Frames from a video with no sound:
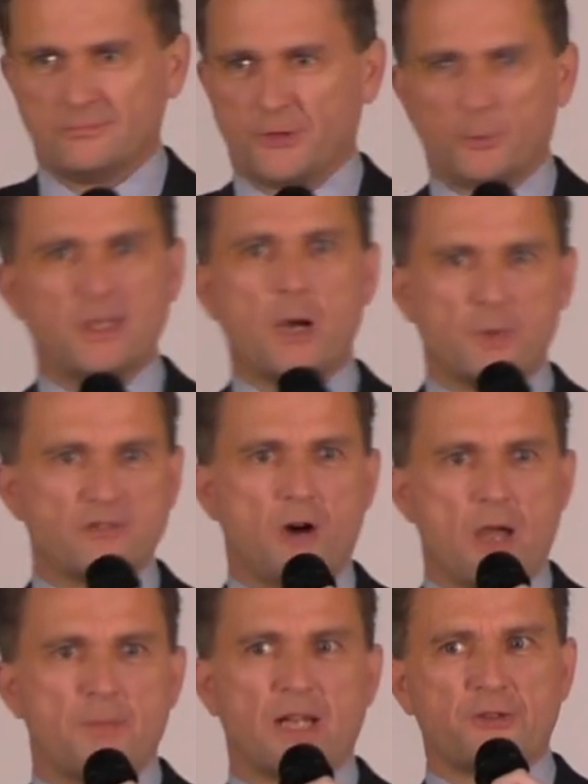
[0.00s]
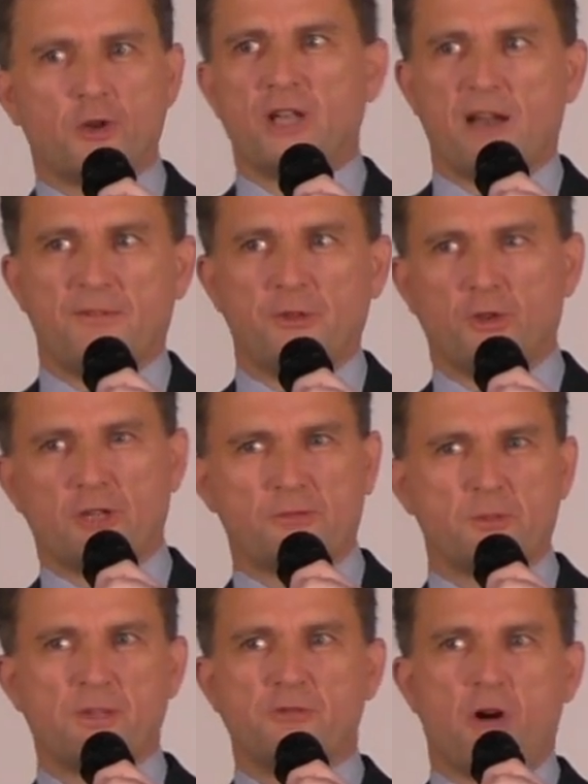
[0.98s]
So we know we're right, but that's not enough. It's not
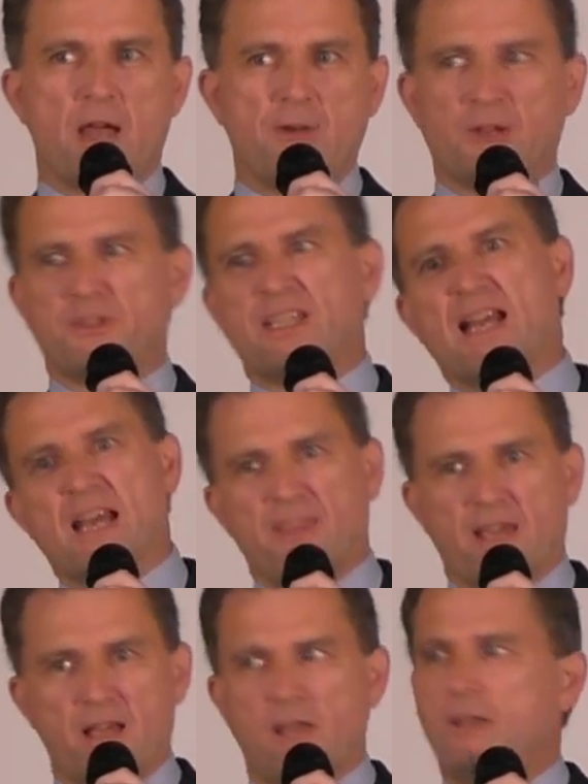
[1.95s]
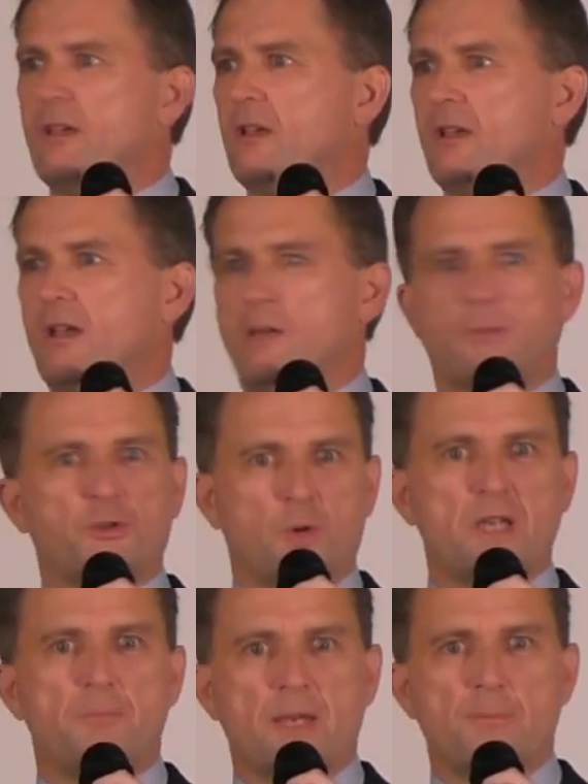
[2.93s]
enough to be right. You have to get out there and
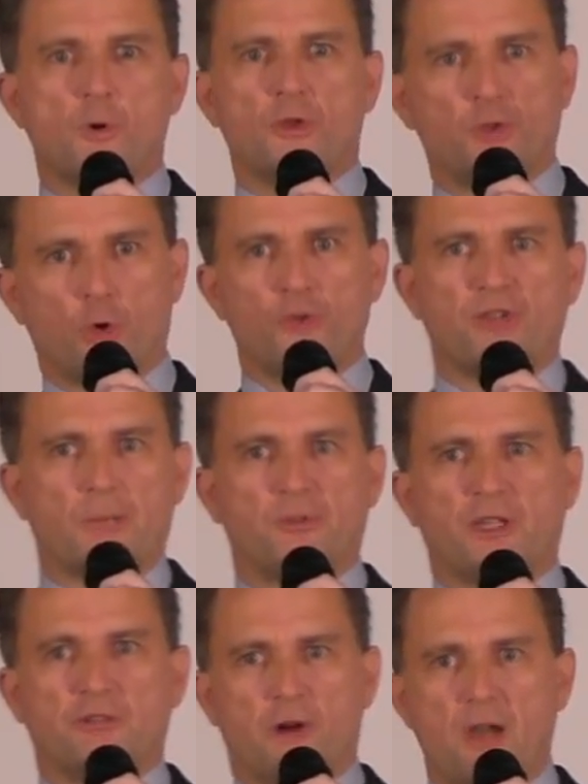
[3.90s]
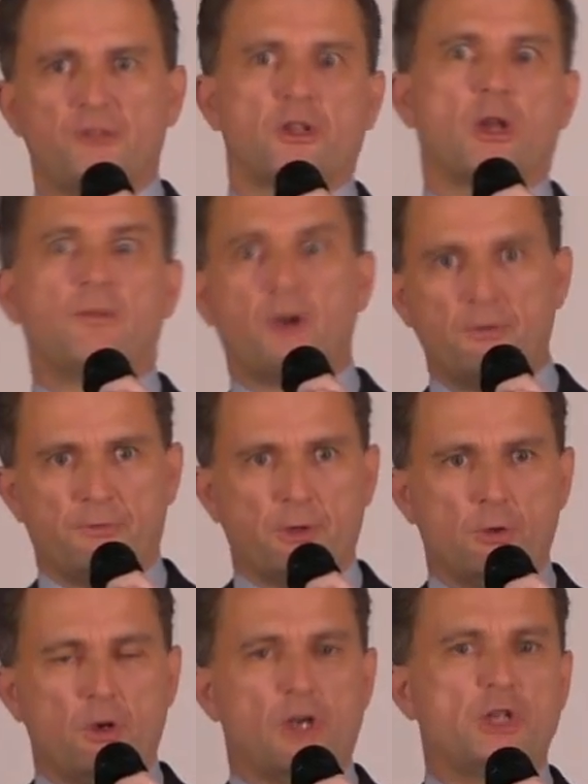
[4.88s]
persuade people on the doorsteps that you're right so they'll vote for
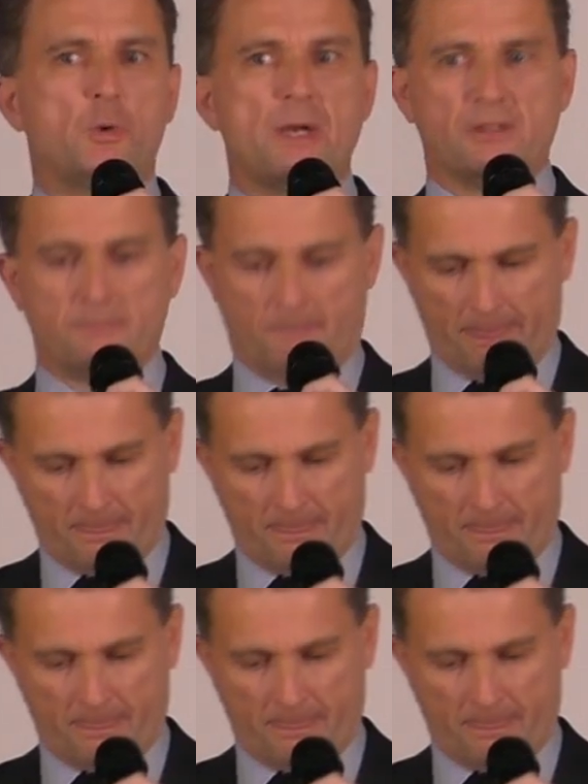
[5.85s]
you and you win.